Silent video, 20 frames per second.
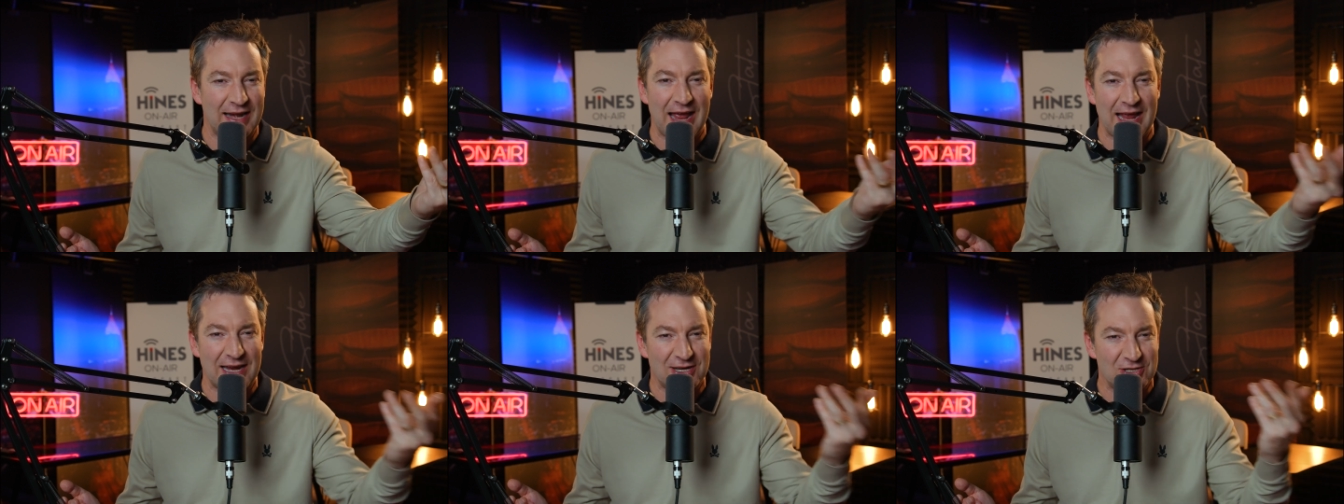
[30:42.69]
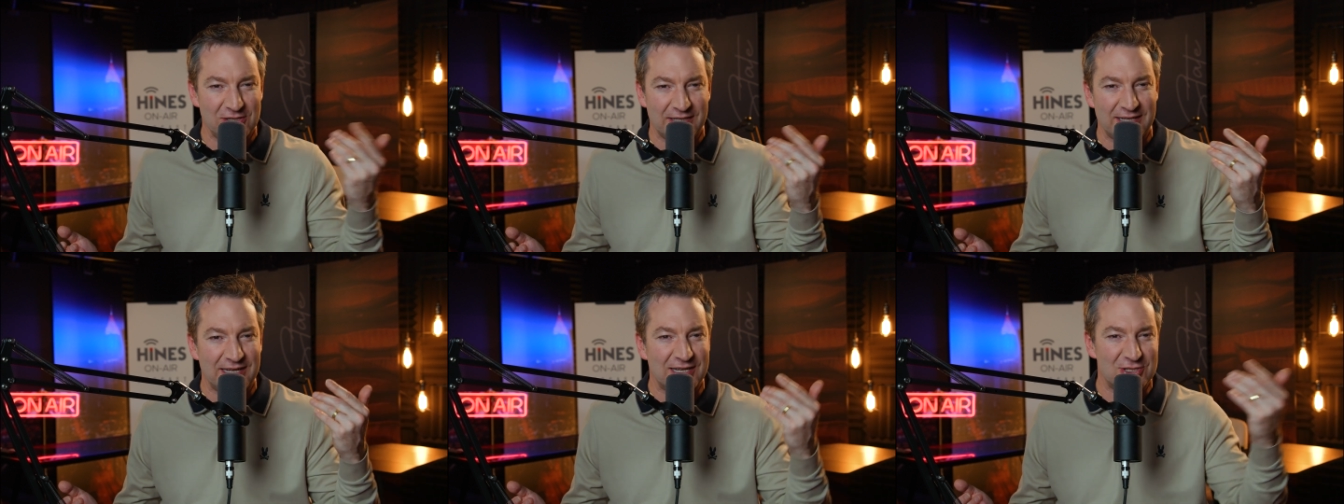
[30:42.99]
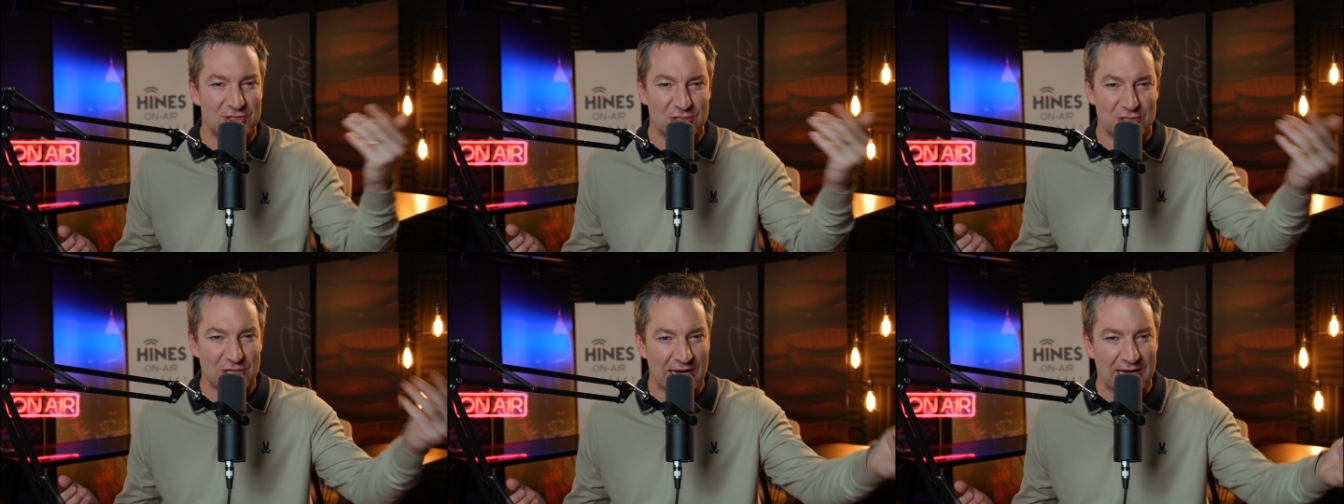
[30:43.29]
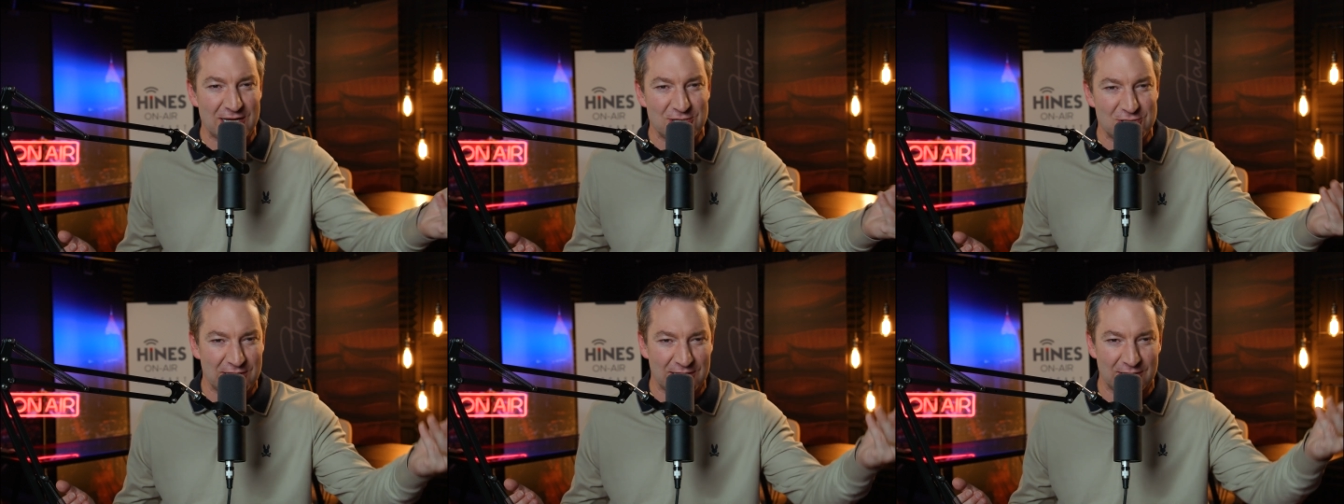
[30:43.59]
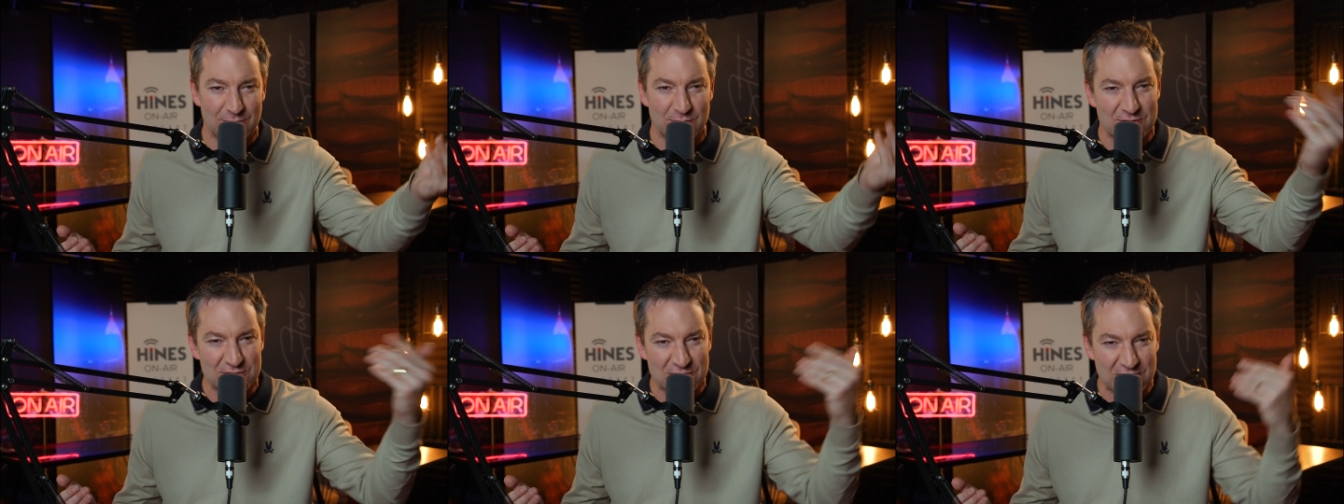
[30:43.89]
actually exchanging
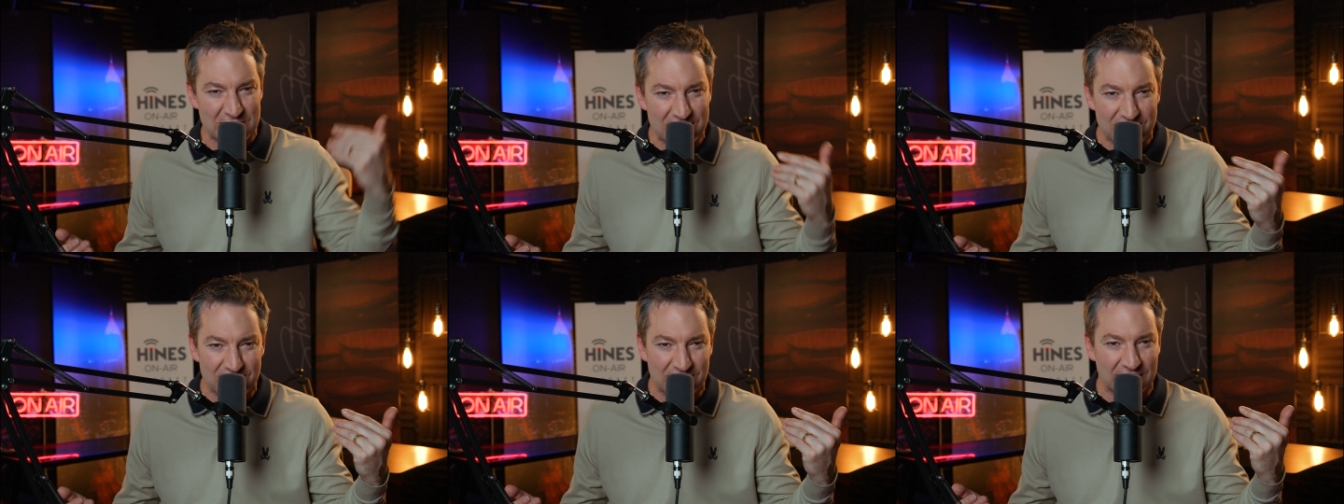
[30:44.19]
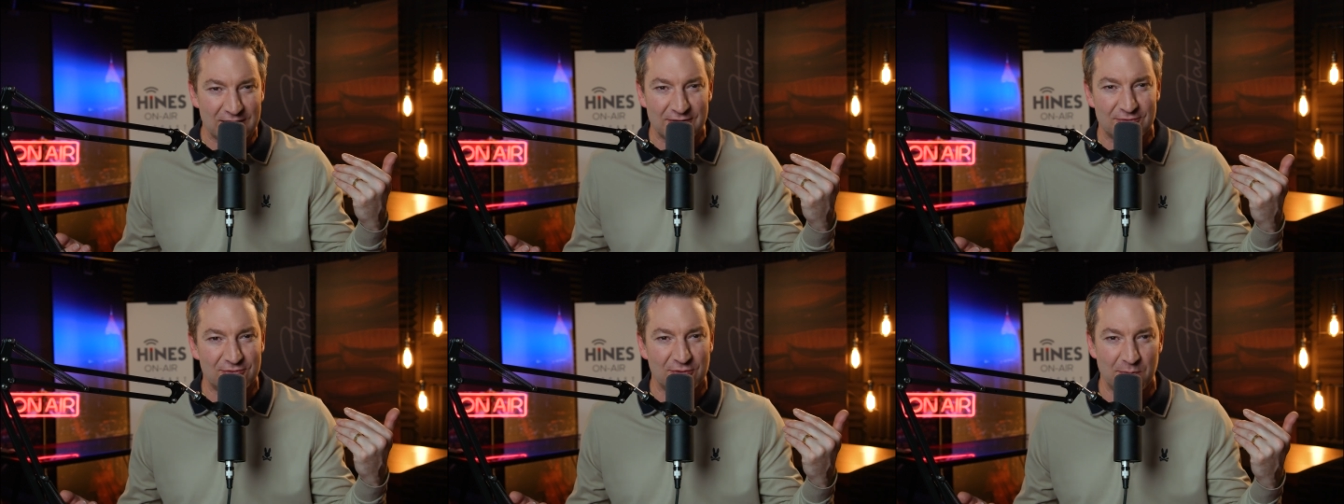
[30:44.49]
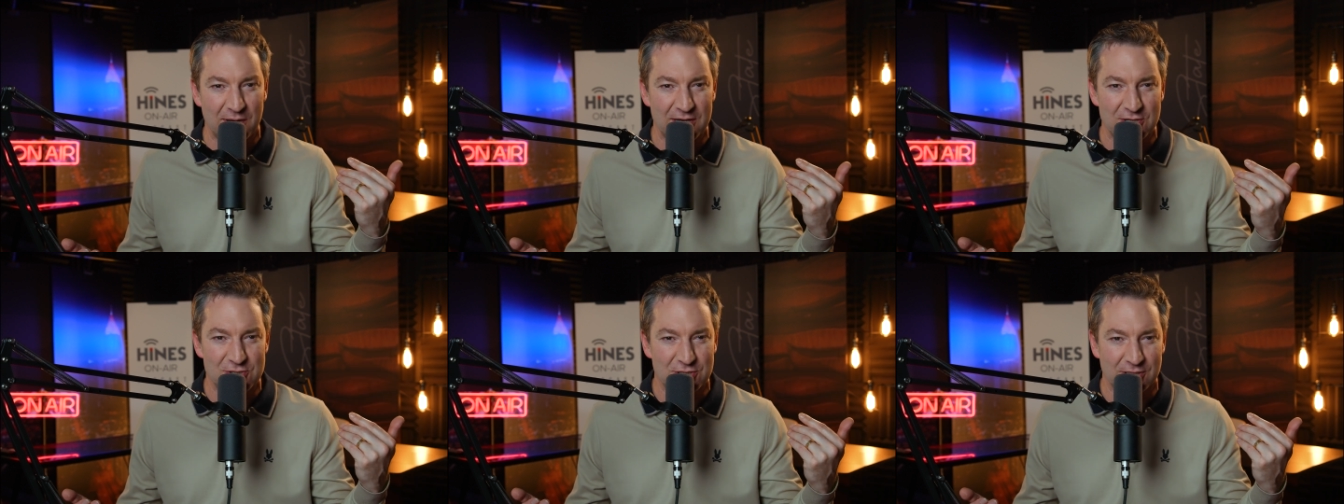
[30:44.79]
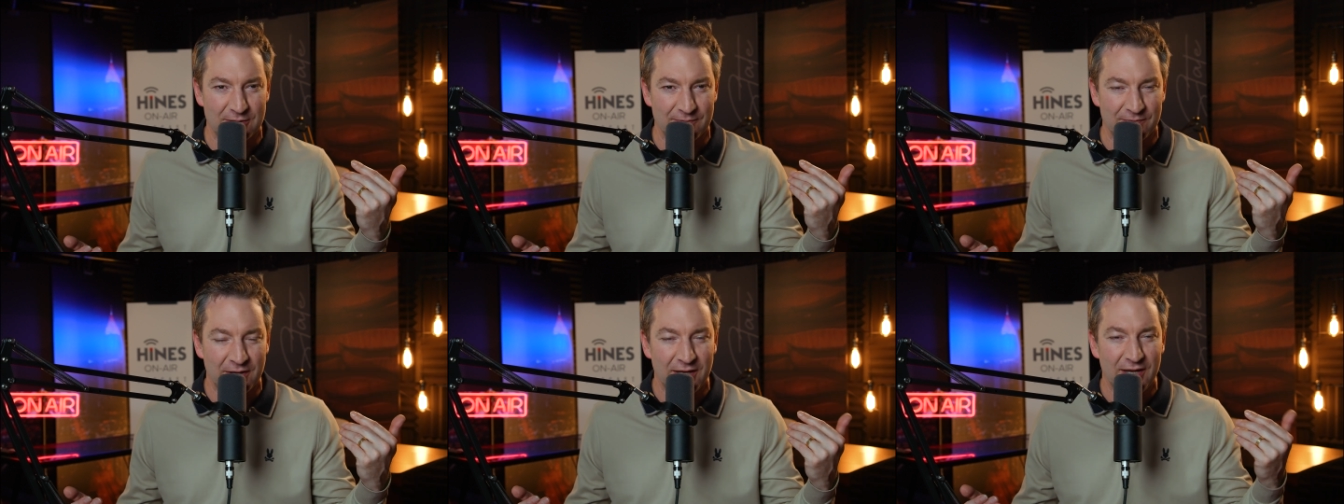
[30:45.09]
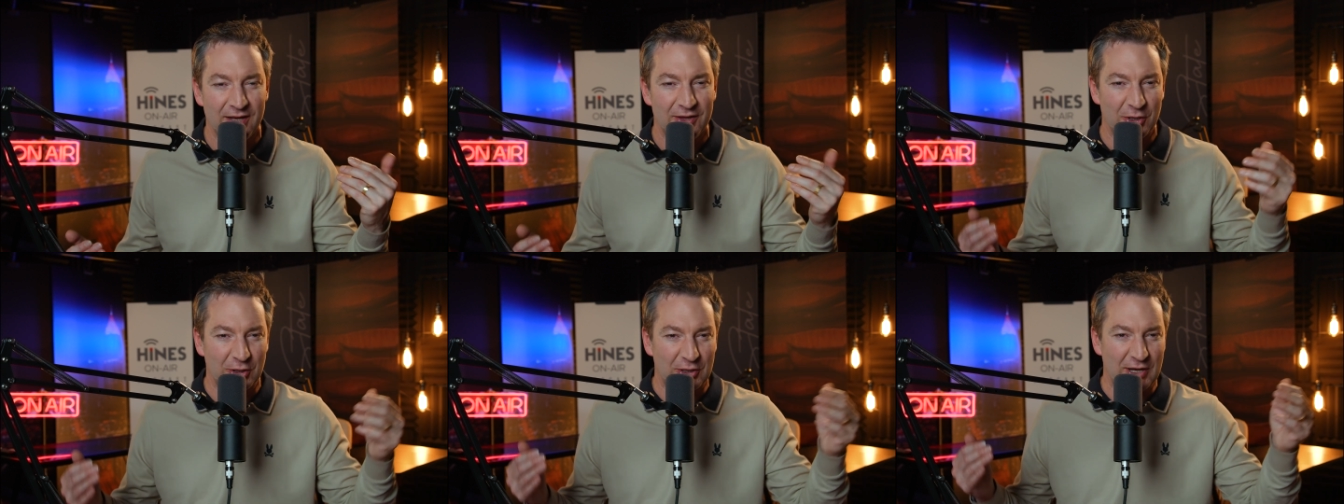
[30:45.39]
and receiving information.
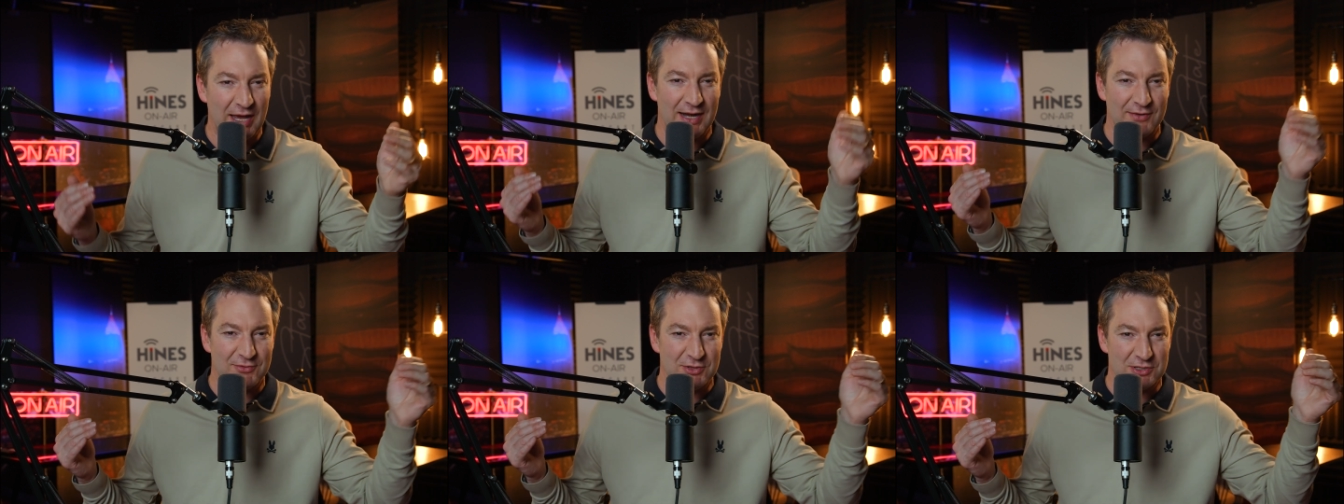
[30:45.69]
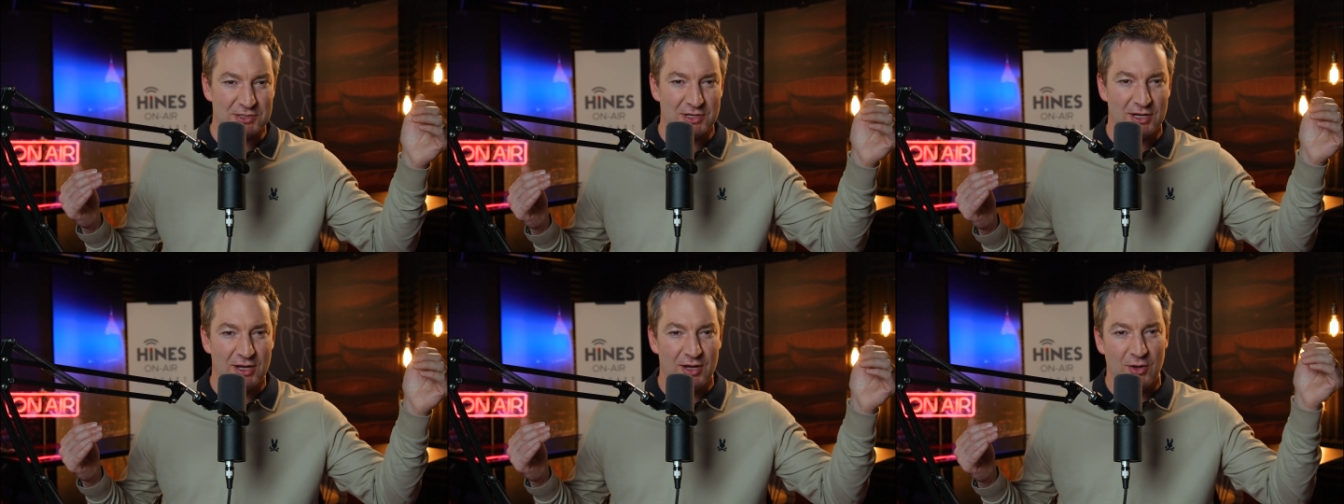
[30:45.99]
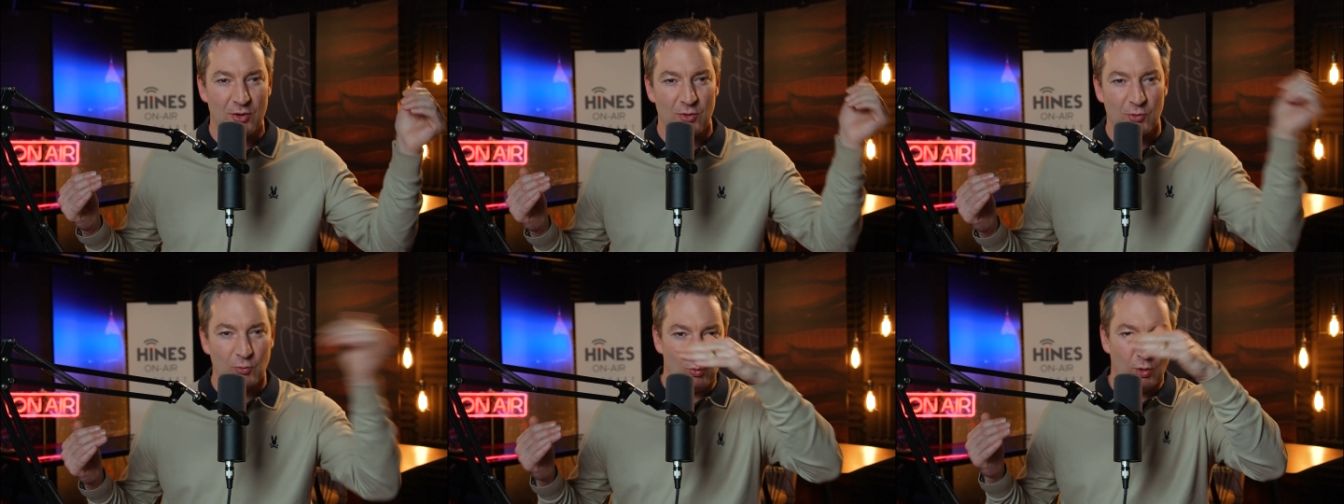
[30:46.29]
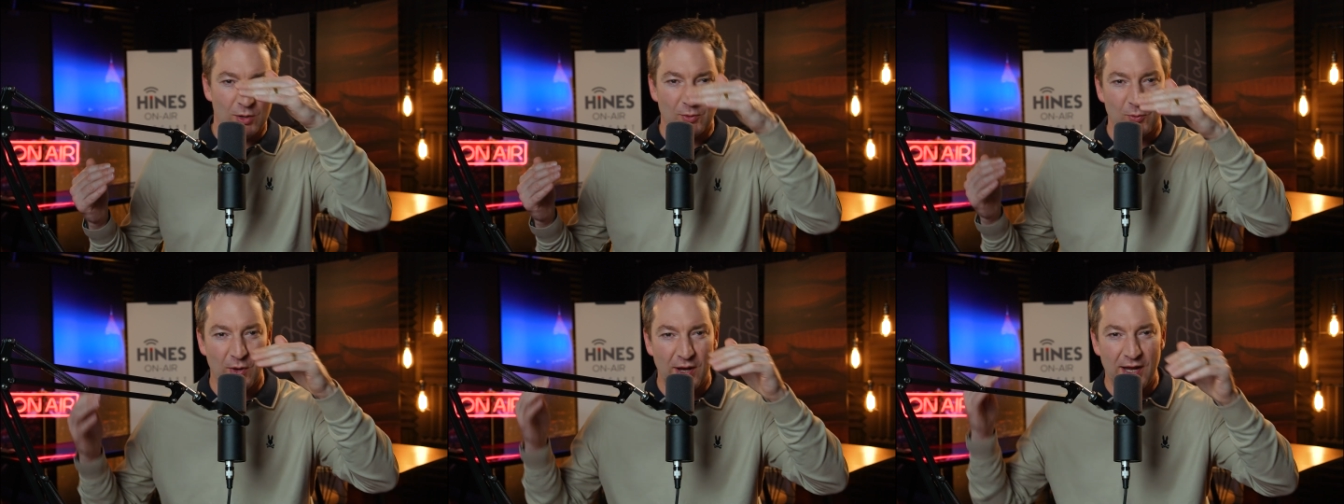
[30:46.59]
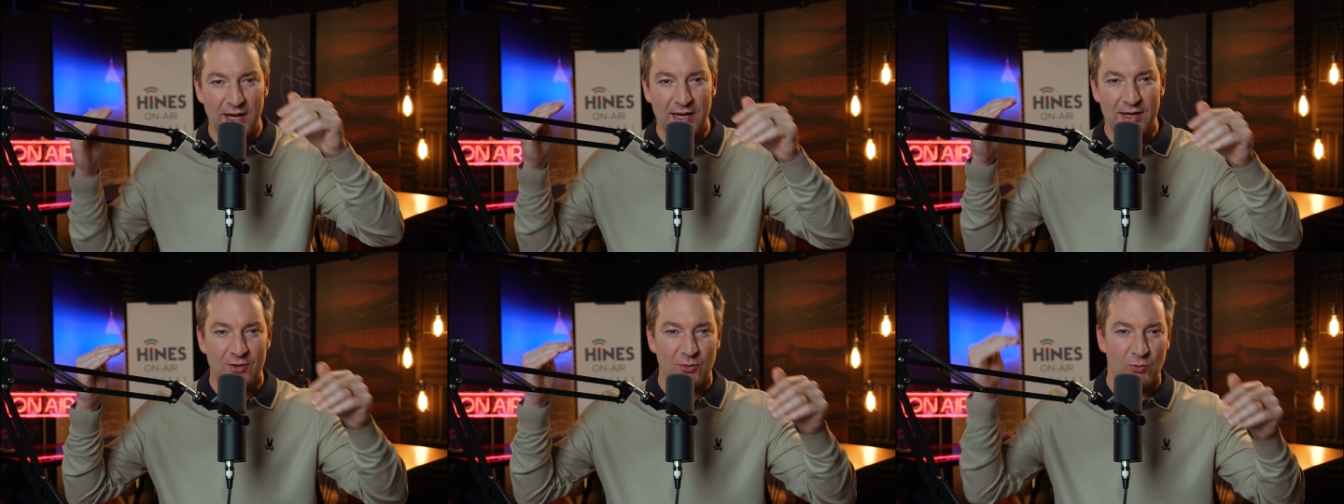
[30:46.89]
Kind of just one
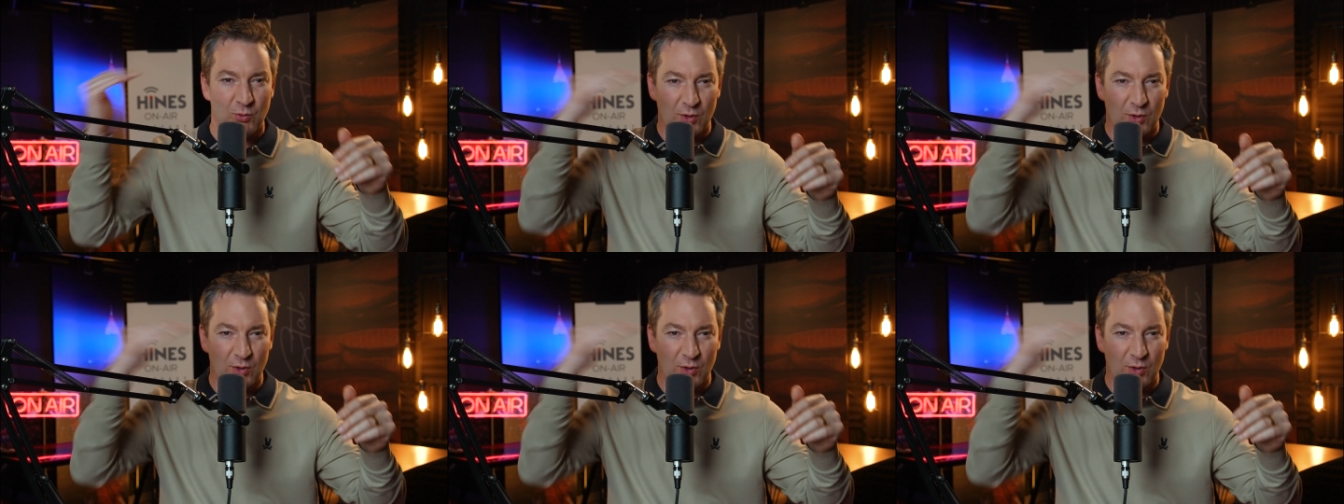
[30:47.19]
way,